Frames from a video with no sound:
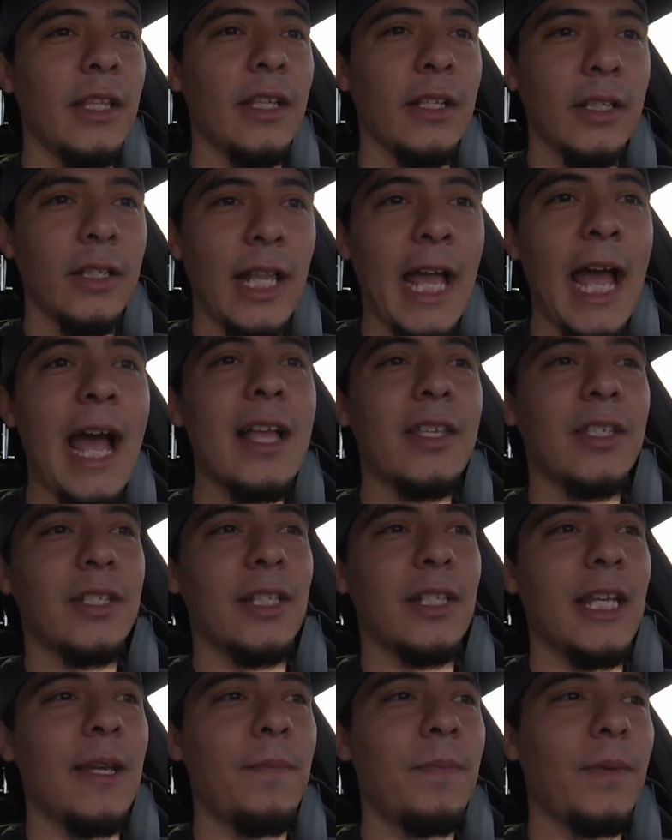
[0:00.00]
the last
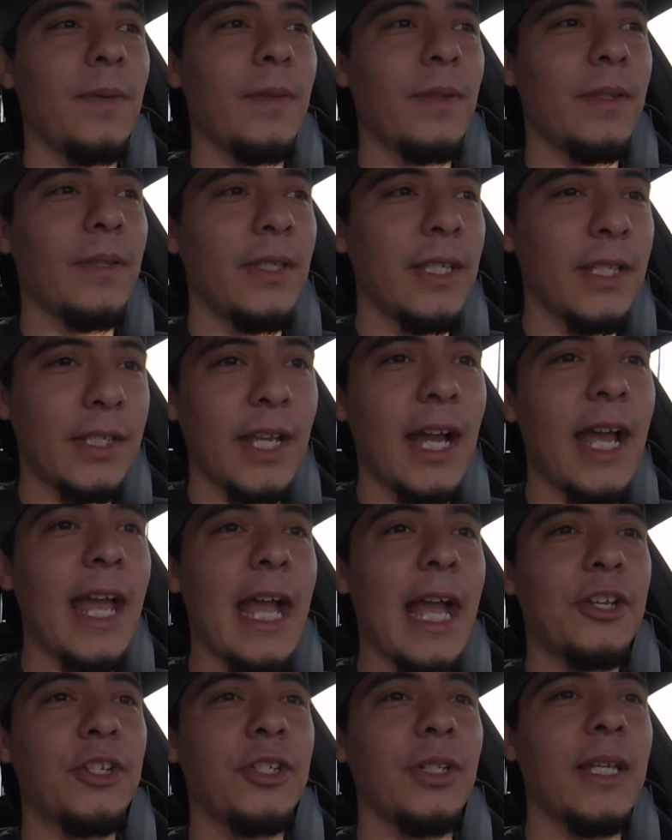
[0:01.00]
slip, this guy
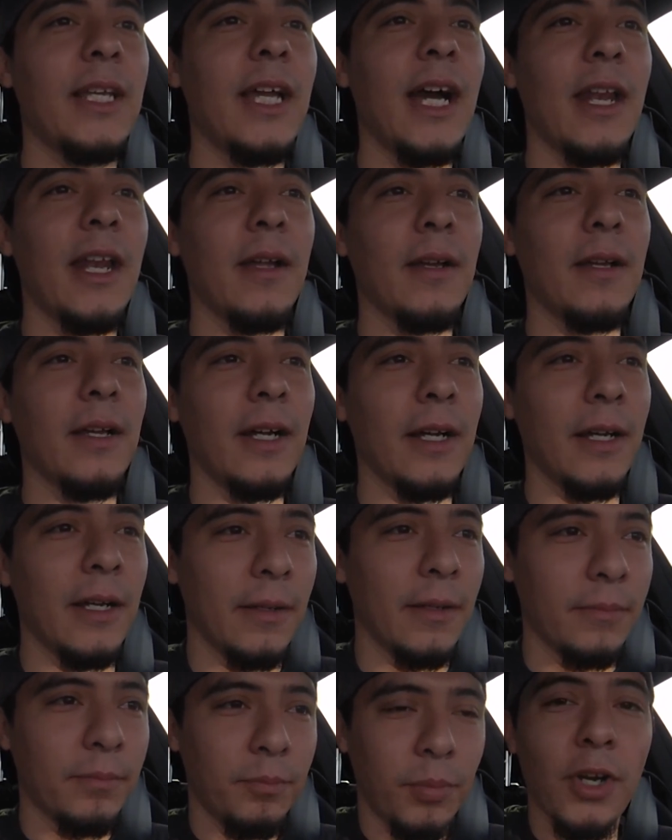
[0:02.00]
actually got
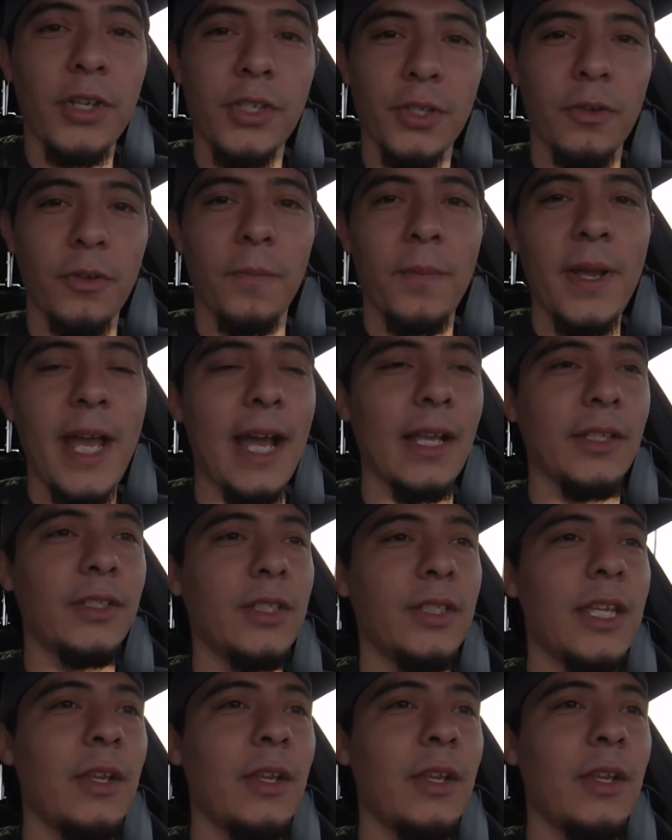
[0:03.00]
a personal best.